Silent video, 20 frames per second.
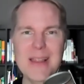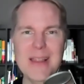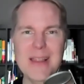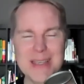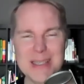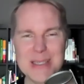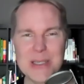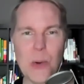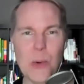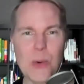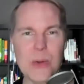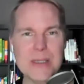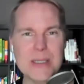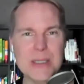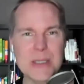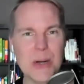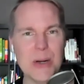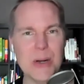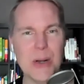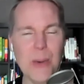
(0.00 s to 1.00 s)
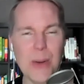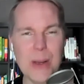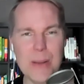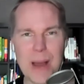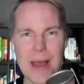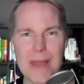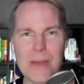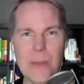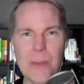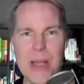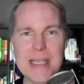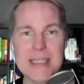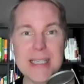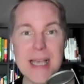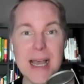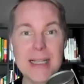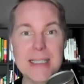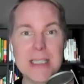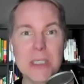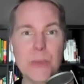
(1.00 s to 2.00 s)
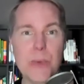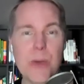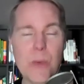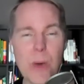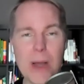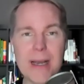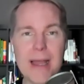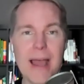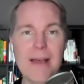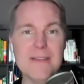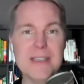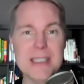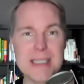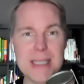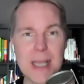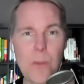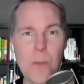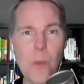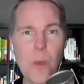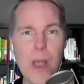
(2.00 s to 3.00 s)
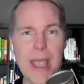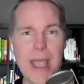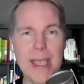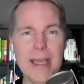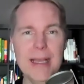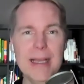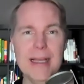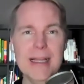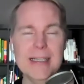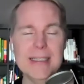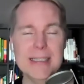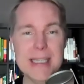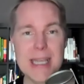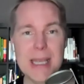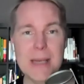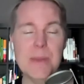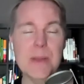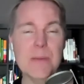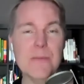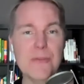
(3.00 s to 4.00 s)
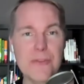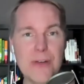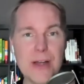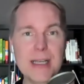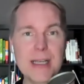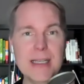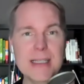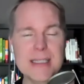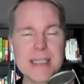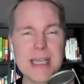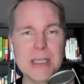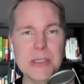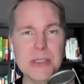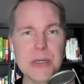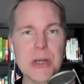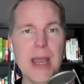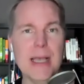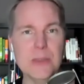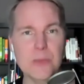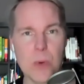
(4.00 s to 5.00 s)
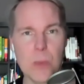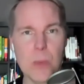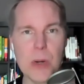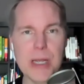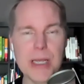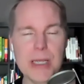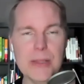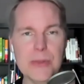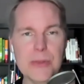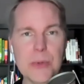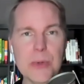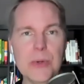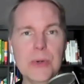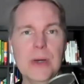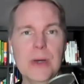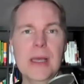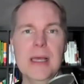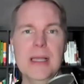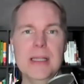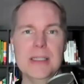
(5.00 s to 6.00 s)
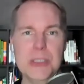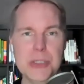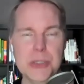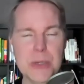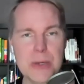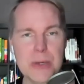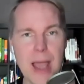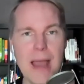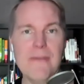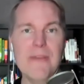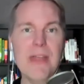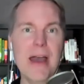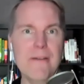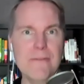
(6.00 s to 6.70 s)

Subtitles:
These goals start going by the wayside, so we want to have some way to keep them front and center as we're working through to have that